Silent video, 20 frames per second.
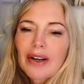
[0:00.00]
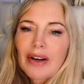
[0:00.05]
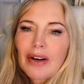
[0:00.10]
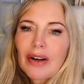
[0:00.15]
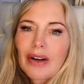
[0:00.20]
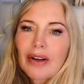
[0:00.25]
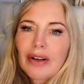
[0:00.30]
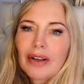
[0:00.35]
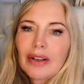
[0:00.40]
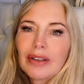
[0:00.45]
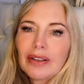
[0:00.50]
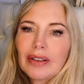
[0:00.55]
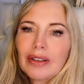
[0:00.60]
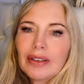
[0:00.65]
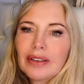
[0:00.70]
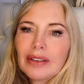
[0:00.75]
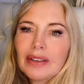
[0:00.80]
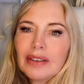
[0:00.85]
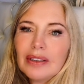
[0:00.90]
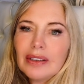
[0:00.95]
are
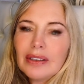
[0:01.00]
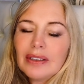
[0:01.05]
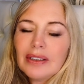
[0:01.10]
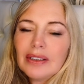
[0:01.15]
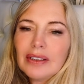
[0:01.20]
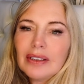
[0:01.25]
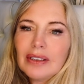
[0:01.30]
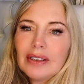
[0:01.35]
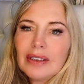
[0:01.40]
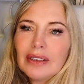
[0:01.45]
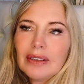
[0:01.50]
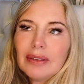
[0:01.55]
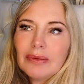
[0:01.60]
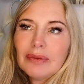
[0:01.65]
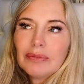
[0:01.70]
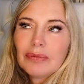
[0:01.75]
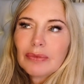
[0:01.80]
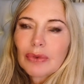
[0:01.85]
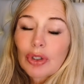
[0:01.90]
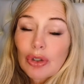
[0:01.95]

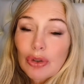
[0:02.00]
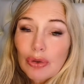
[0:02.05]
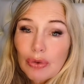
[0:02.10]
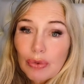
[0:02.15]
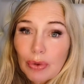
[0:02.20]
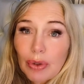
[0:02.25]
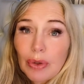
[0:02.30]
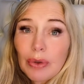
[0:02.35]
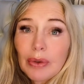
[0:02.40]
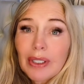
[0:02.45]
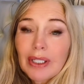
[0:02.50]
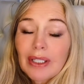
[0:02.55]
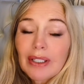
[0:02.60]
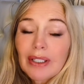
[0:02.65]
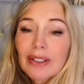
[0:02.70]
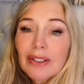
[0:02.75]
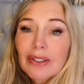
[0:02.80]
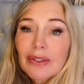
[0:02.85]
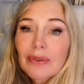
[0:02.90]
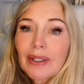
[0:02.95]
controlling
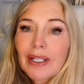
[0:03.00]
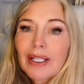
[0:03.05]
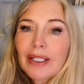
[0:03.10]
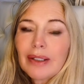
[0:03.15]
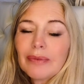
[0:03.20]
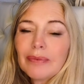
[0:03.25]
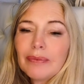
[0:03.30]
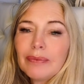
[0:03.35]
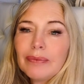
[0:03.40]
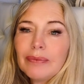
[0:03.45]
us, right?